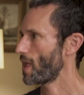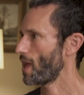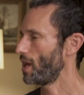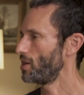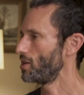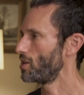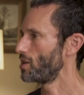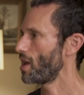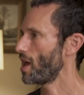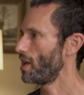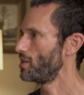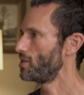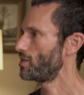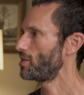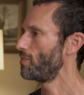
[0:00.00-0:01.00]
and,
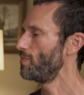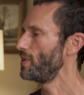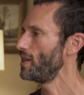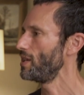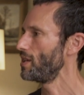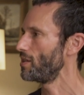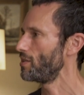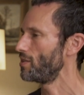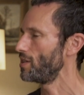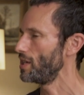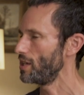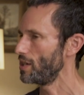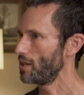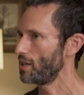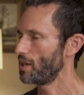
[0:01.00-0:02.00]
and to be
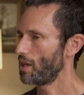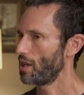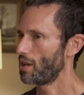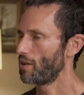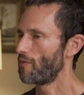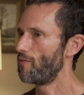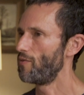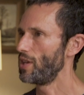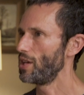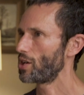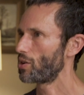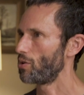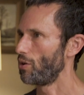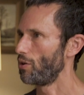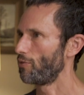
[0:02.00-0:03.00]
the
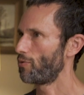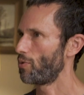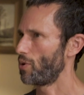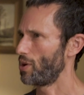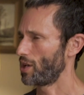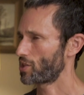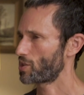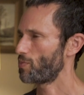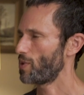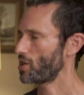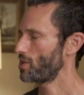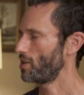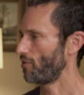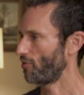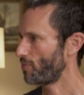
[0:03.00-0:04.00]
vehicle for an
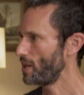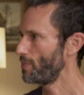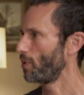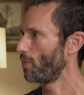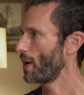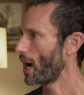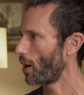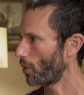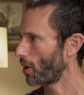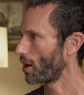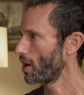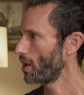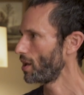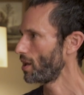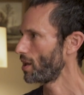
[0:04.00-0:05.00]
expression of people
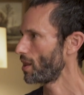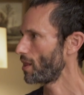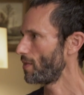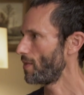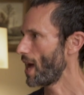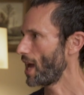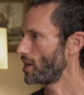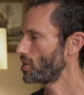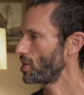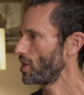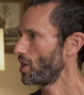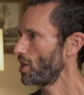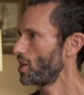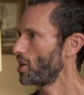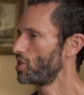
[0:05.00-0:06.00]
power that
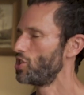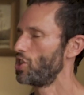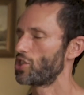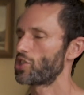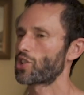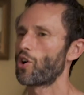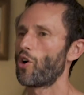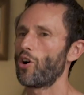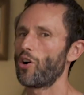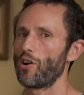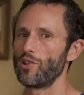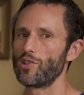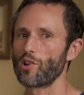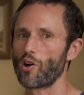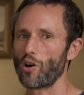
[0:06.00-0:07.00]

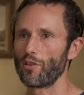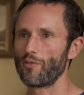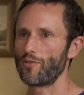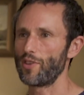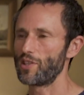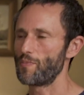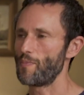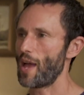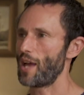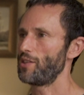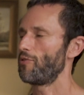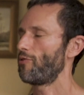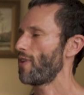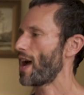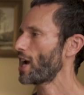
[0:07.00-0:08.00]
discards all of these
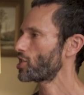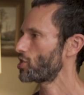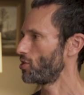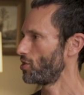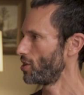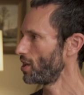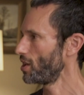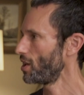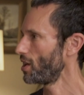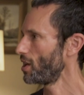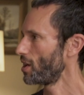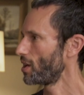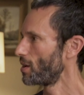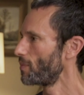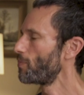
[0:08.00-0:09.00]
manufactured
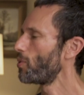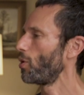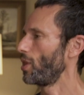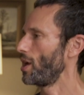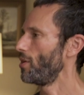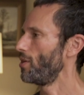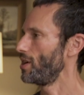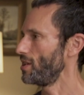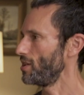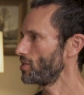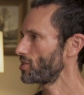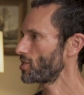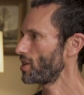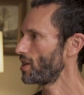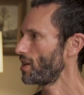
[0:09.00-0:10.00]

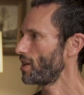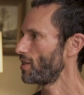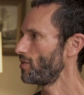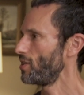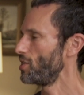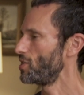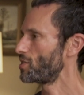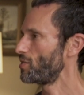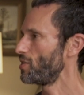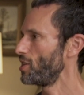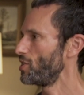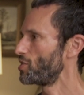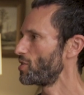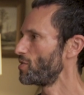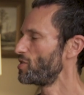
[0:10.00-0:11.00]
polarities, these,
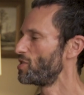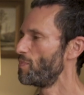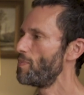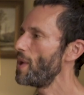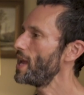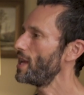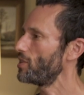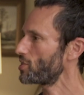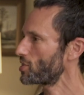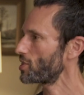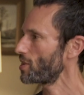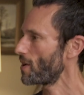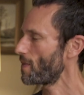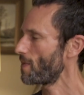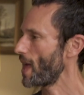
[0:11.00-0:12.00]
these
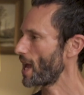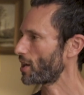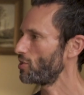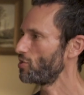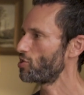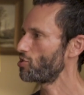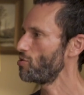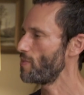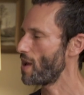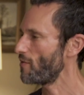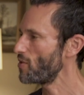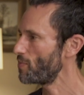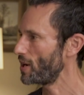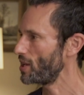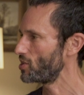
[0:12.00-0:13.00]
debates that consume
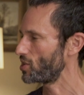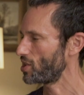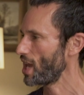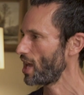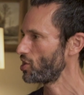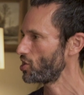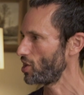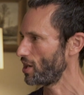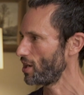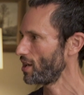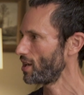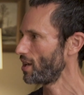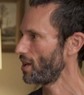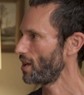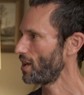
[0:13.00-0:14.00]
everybody's attention,